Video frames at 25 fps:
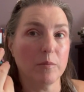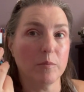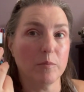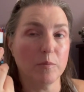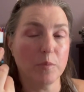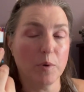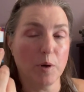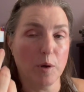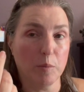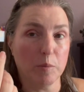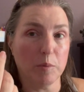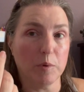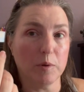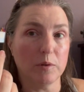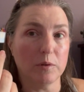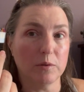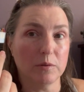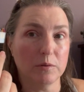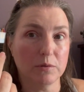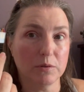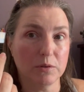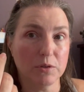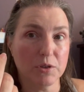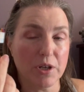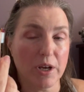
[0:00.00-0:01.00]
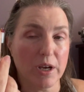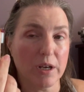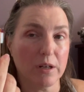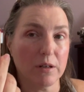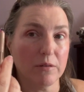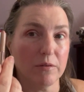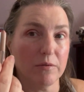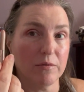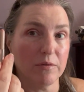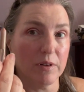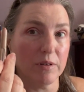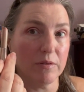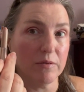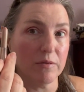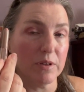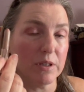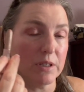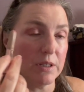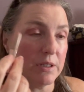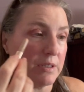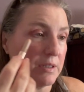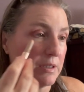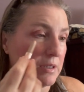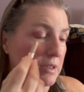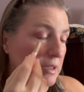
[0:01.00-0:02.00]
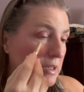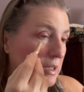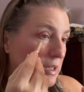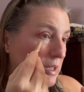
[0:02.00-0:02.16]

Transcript: purple shade of this,